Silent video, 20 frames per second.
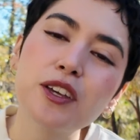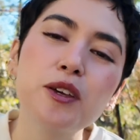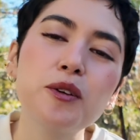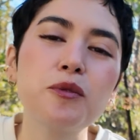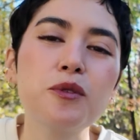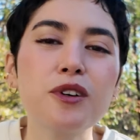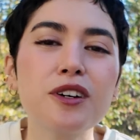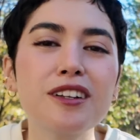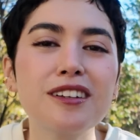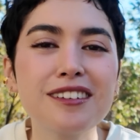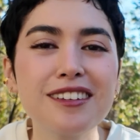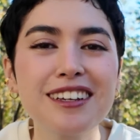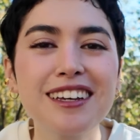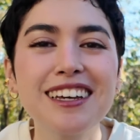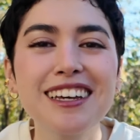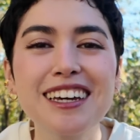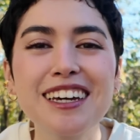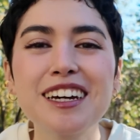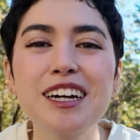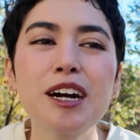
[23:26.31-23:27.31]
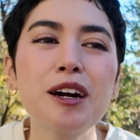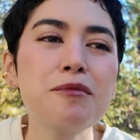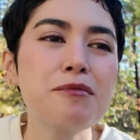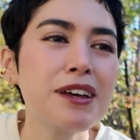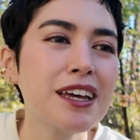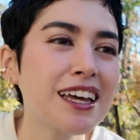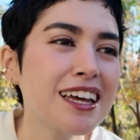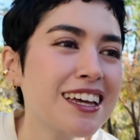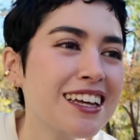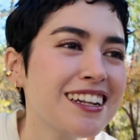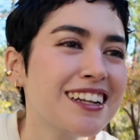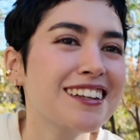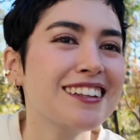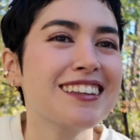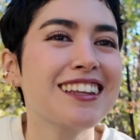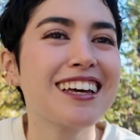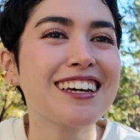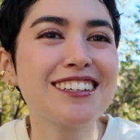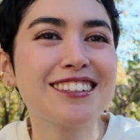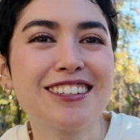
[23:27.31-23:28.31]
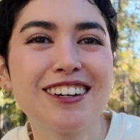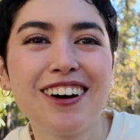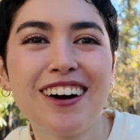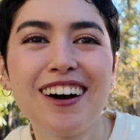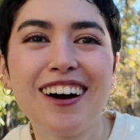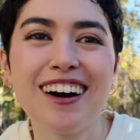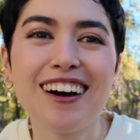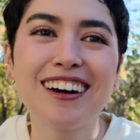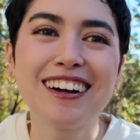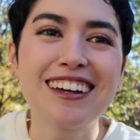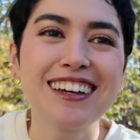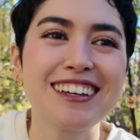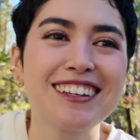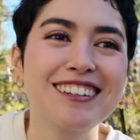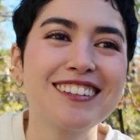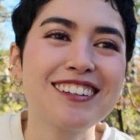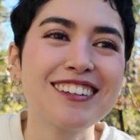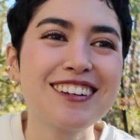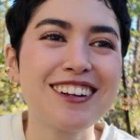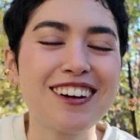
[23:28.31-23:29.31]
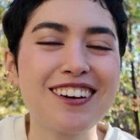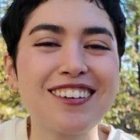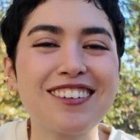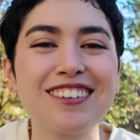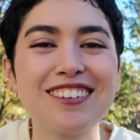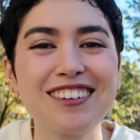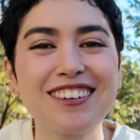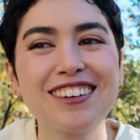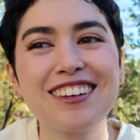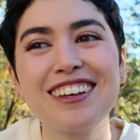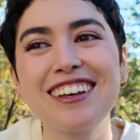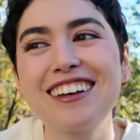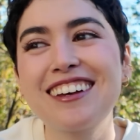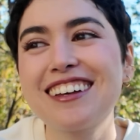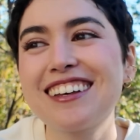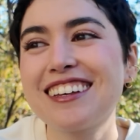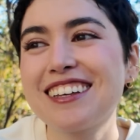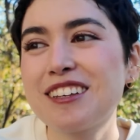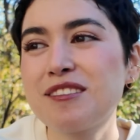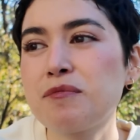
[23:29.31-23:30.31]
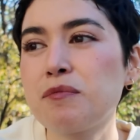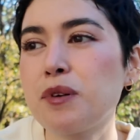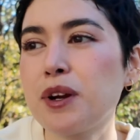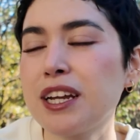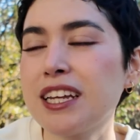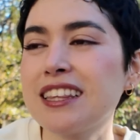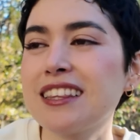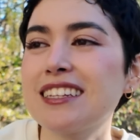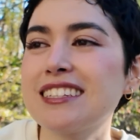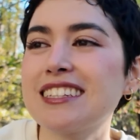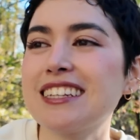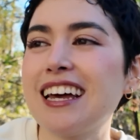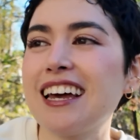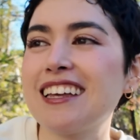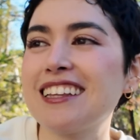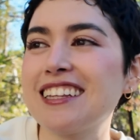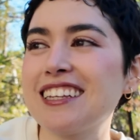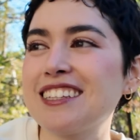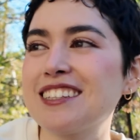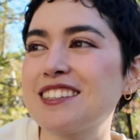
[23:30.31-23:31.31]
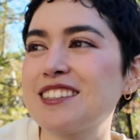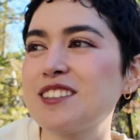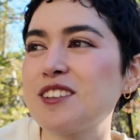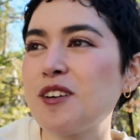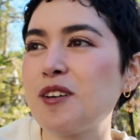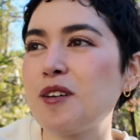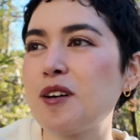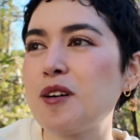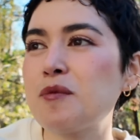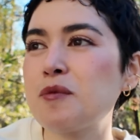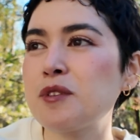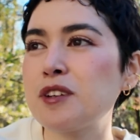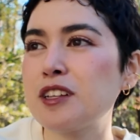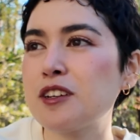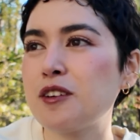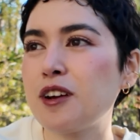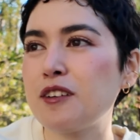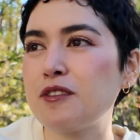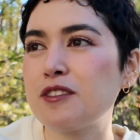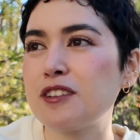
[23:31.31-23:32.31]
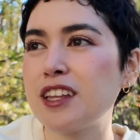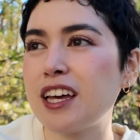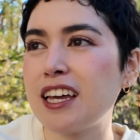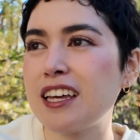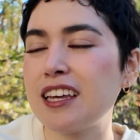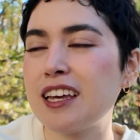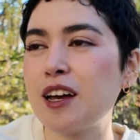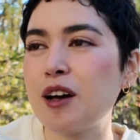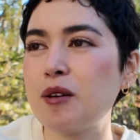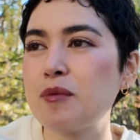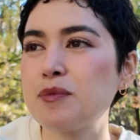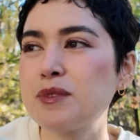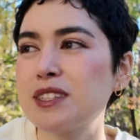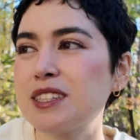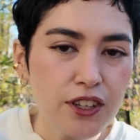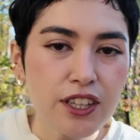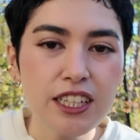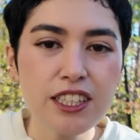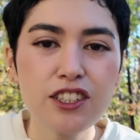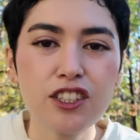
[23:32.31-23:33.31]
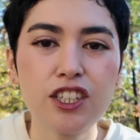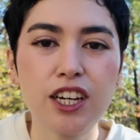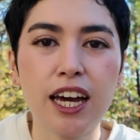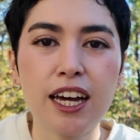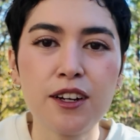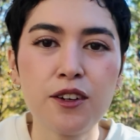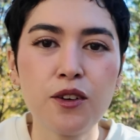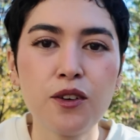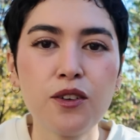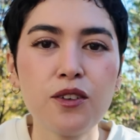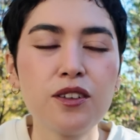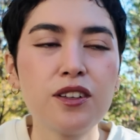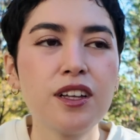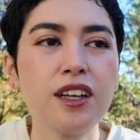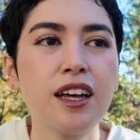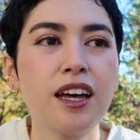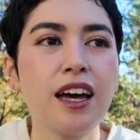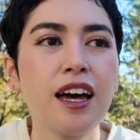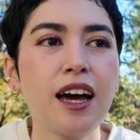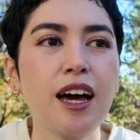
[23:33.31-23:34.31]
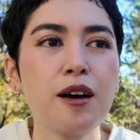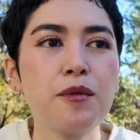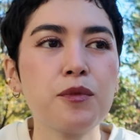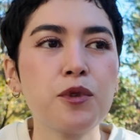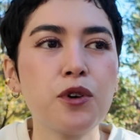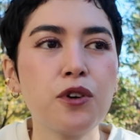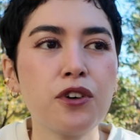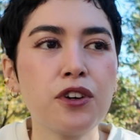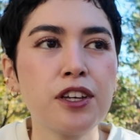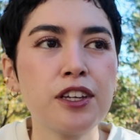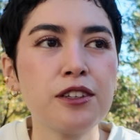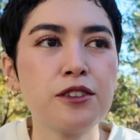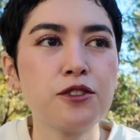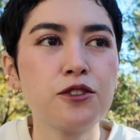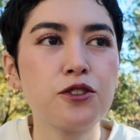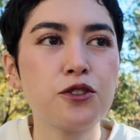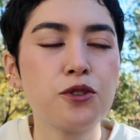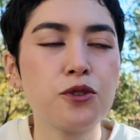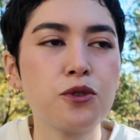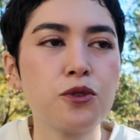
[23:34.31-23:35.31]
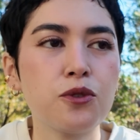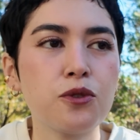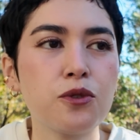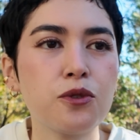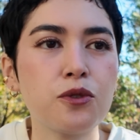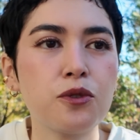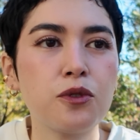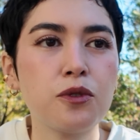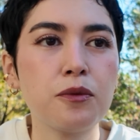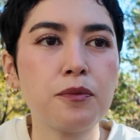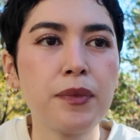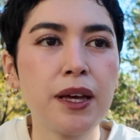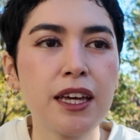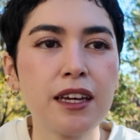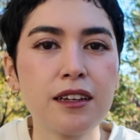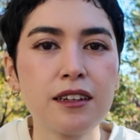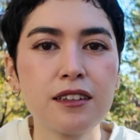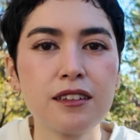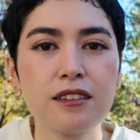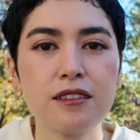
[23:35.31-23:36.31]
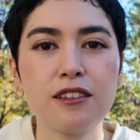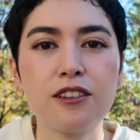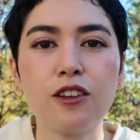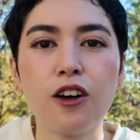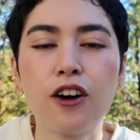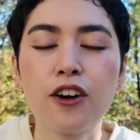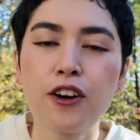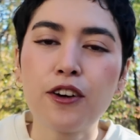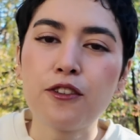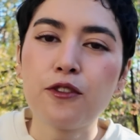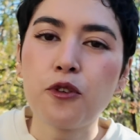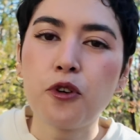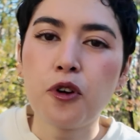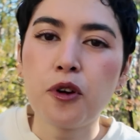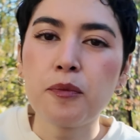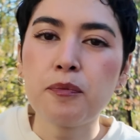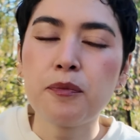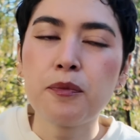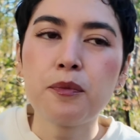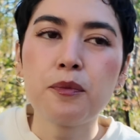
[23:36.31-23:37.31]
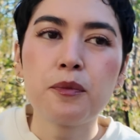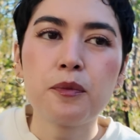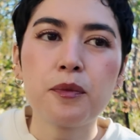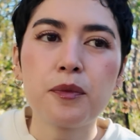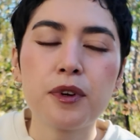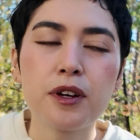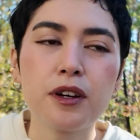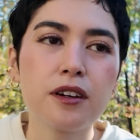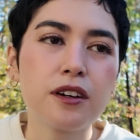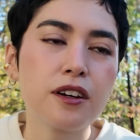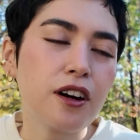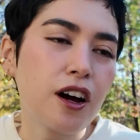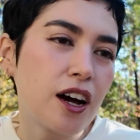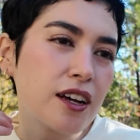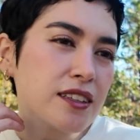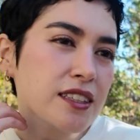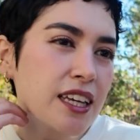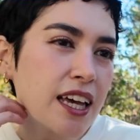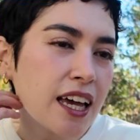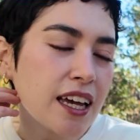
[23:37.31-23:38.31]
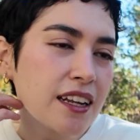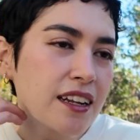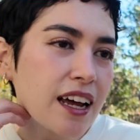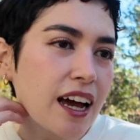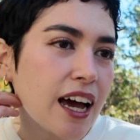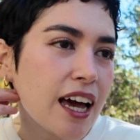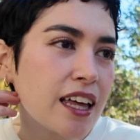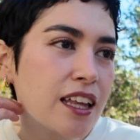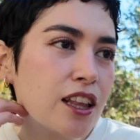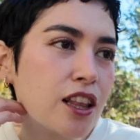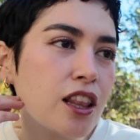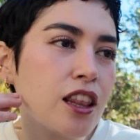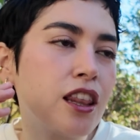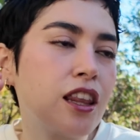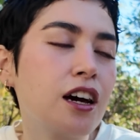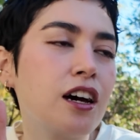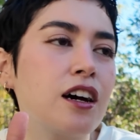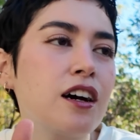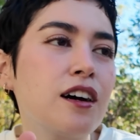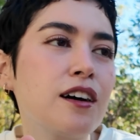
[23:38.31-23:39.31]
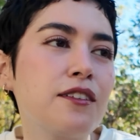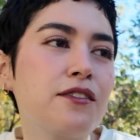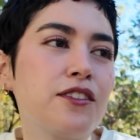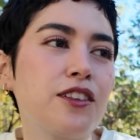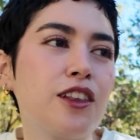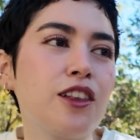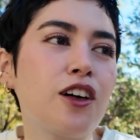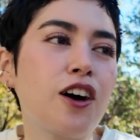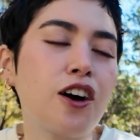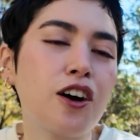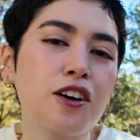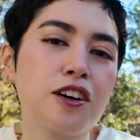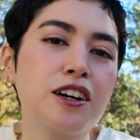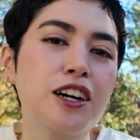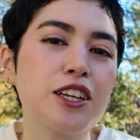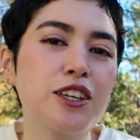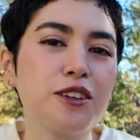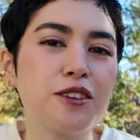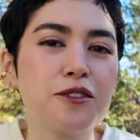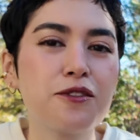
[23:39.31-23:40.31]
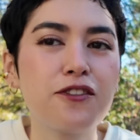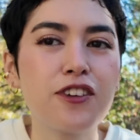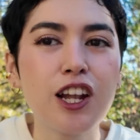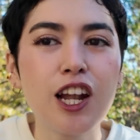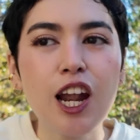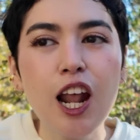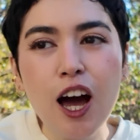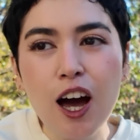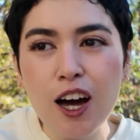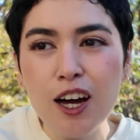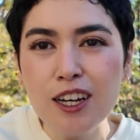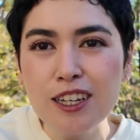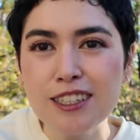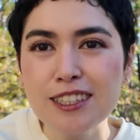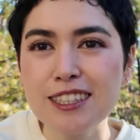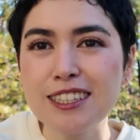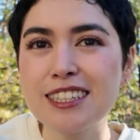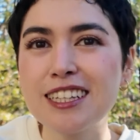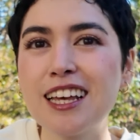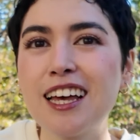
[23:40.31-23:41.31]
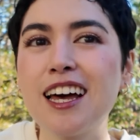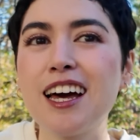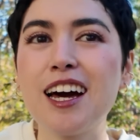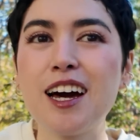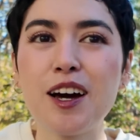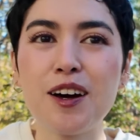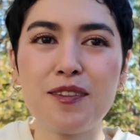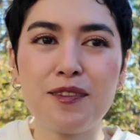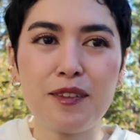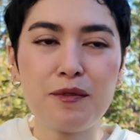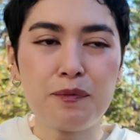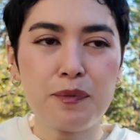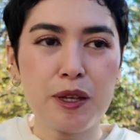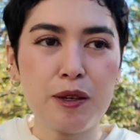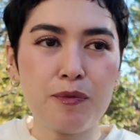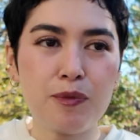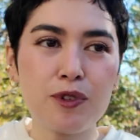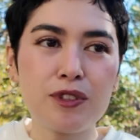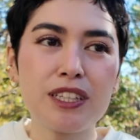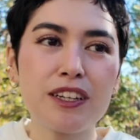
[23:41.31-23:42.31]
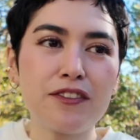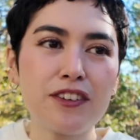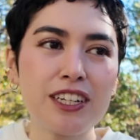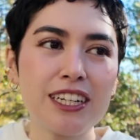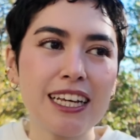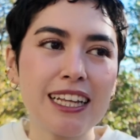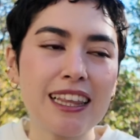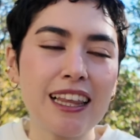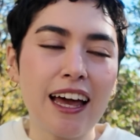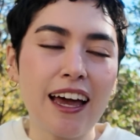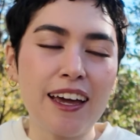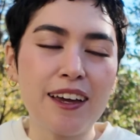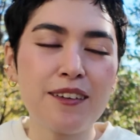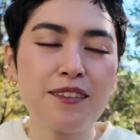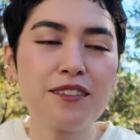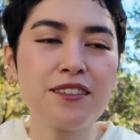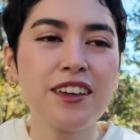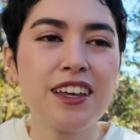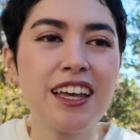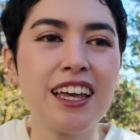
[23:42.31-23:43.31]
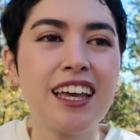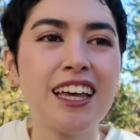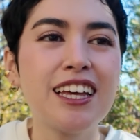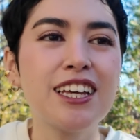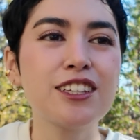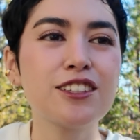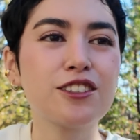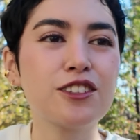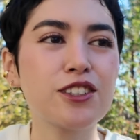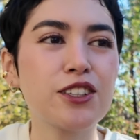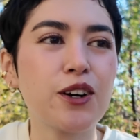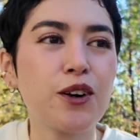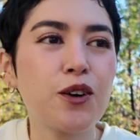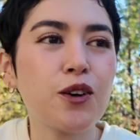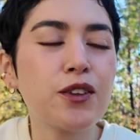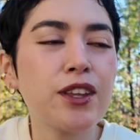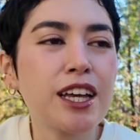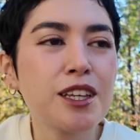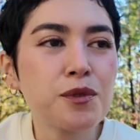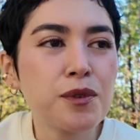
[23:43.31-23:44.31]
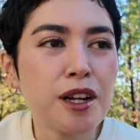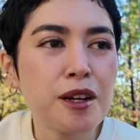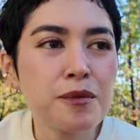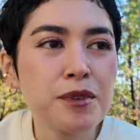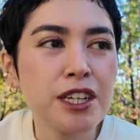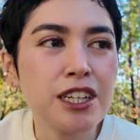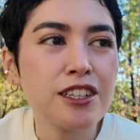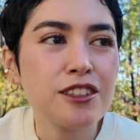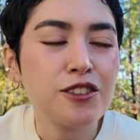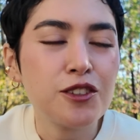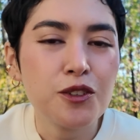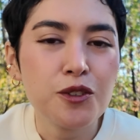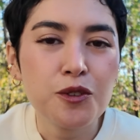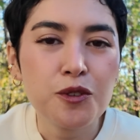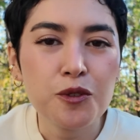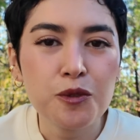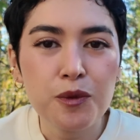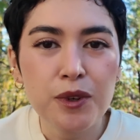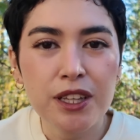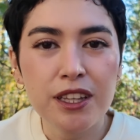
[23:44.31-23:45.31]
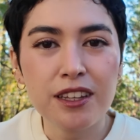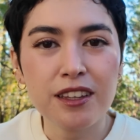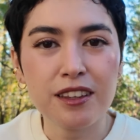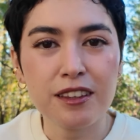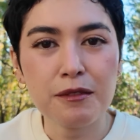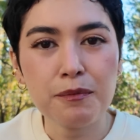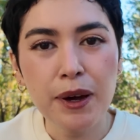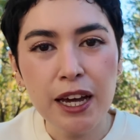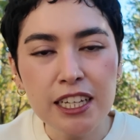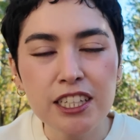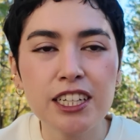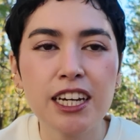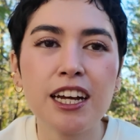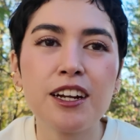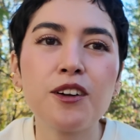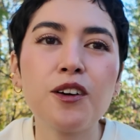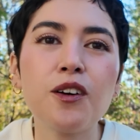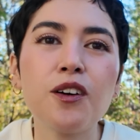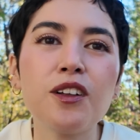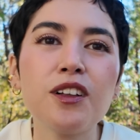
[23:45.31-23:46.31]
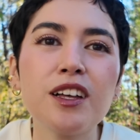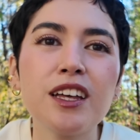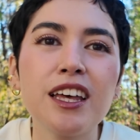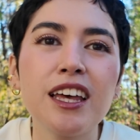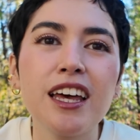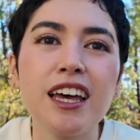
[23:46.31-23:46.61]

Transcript: He would come in and like talk and, you know, break the silence. So I'm really grateful that he helped. For this channel, I'm going to make longer form content. I love long vlogs of people's everyday life. So that's what I'm gonna do with my channel.